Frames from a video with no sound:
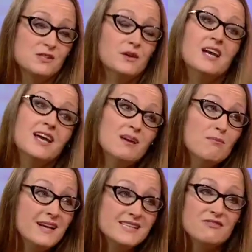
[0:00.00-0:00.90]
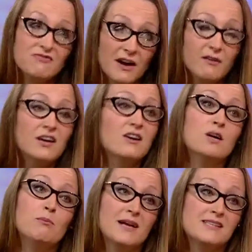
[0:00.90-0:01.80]
So it makes it very
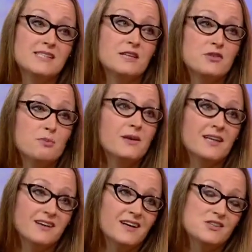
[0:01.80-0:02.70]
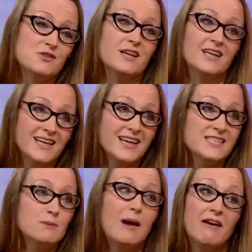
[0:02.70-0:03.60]
uncompetitive to be in the high street, and it
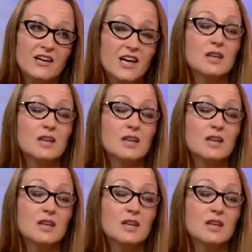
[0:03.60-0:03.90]
is a barrier.